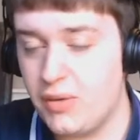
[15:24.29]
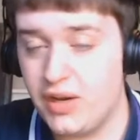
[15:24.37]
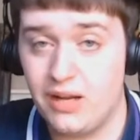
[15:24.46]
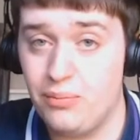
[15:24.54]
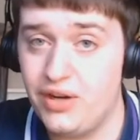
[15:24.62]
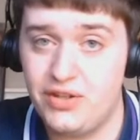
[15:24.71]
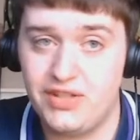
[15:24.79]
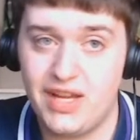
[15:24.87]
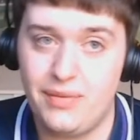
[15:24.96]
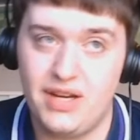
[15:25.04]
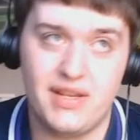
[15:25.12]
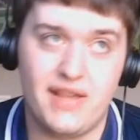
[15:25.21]
Michael Bridge
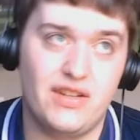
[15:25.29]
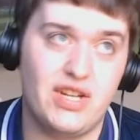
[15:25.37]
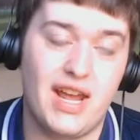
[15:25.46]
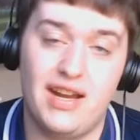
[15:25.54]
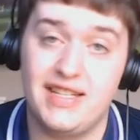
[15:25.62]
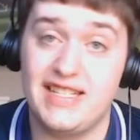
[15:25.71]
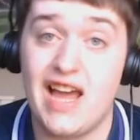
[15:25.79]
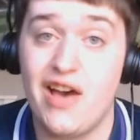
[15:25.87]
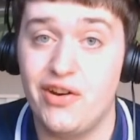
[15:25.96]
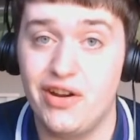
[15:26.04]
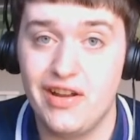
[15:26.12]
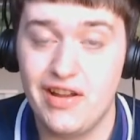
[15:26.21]
said when he was on the channel, it's an
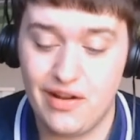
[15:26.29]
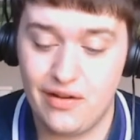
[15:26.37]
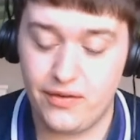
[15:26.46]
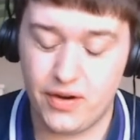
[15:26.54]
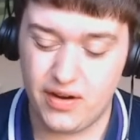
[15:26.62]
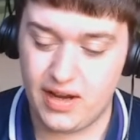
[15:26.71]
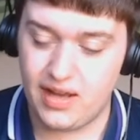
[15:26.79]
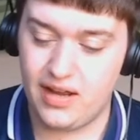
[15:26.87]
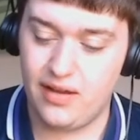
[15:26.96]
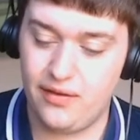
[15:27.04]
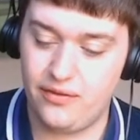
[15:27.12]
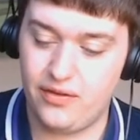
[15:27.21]
honour for
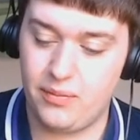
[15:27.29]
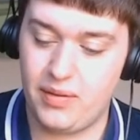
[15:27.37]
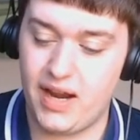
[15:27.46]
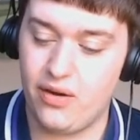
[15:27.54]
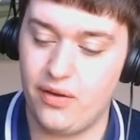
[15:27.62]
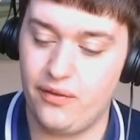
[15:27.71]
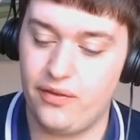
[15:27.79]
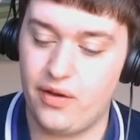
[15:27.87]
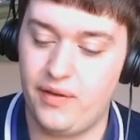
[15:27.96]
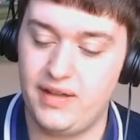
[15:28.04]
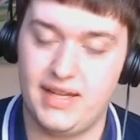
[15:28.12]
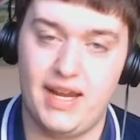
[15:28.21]
uh, for a player of,
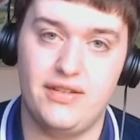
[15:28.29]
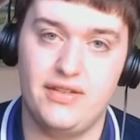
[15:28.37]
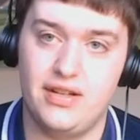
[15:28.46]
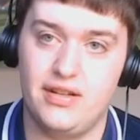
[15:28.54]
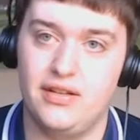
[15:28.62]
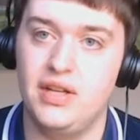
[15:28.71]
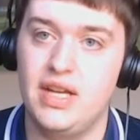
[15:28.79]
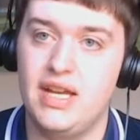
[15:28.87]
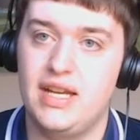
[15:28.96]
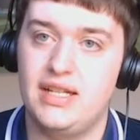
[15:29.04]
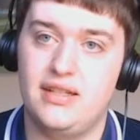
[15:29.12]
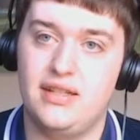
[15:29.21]
of his age to
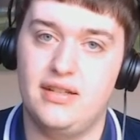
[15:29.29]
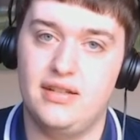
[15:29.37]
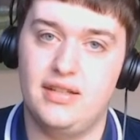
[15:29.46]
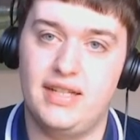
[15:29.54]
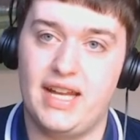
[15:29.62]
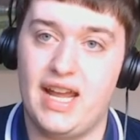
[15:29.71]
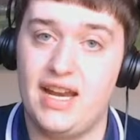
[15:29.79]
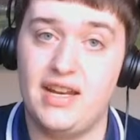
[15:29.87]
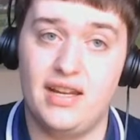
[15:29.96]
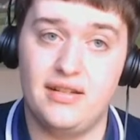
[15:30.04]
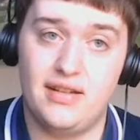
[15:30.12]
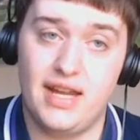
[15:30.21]
to to get
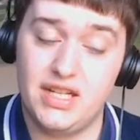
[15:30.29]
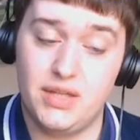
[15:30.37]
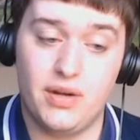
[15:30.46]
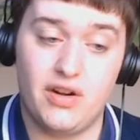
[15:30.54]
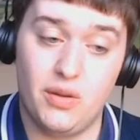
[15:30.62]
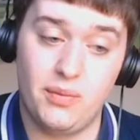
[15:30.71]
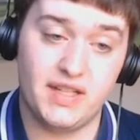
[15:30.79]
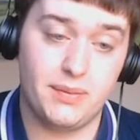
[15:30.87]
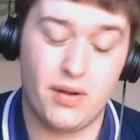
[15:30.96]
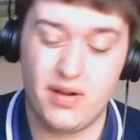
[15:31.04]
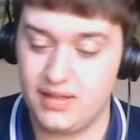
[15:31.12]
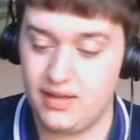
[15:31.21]
it into a club like
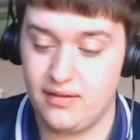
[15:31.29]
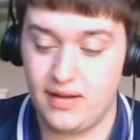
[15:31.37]
Spurs.